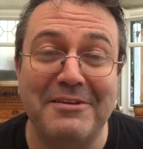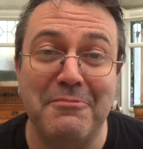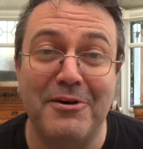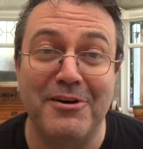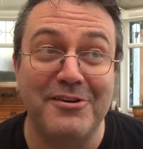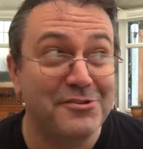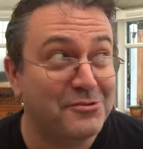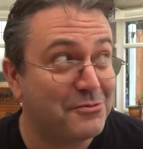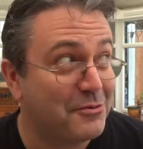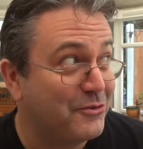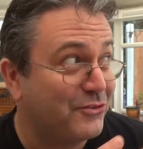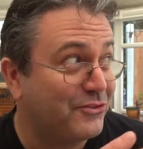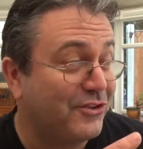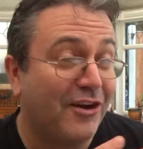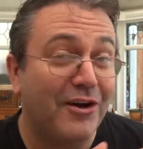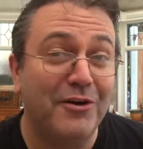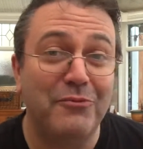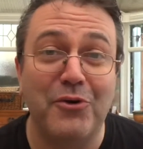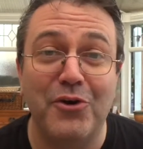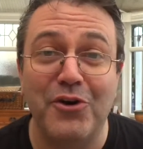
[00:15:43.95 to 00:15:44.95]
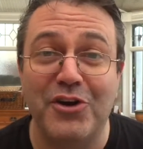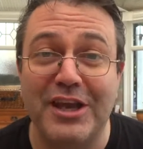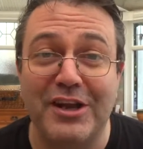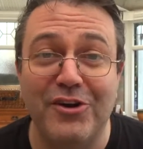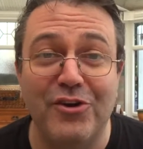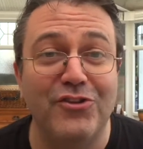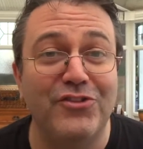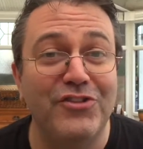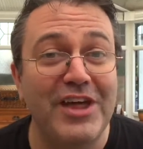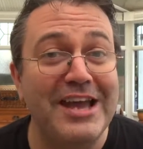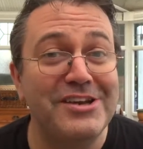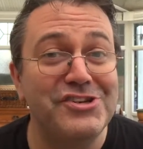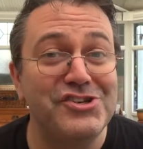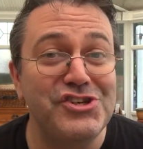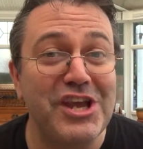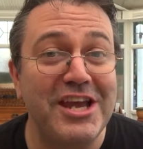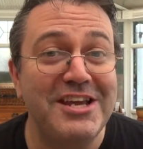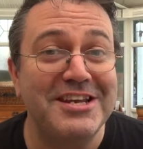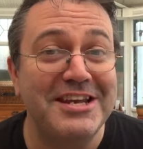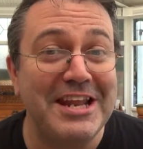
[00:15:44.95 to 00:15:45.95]
Might as well start working on that
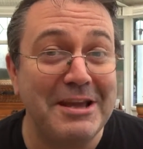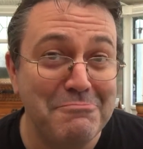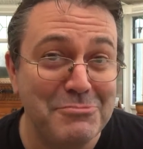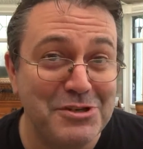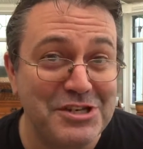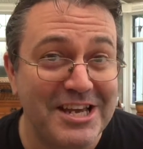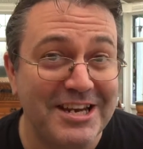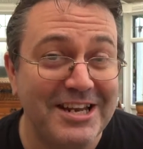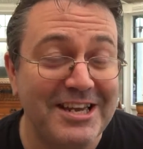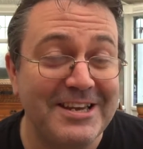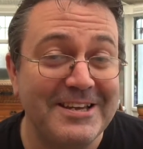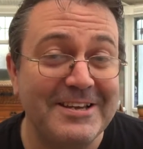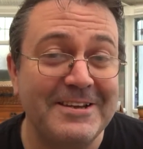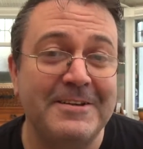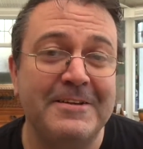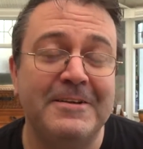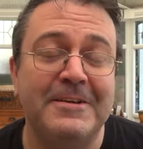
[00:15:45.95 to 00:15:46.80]
shed and emptying it.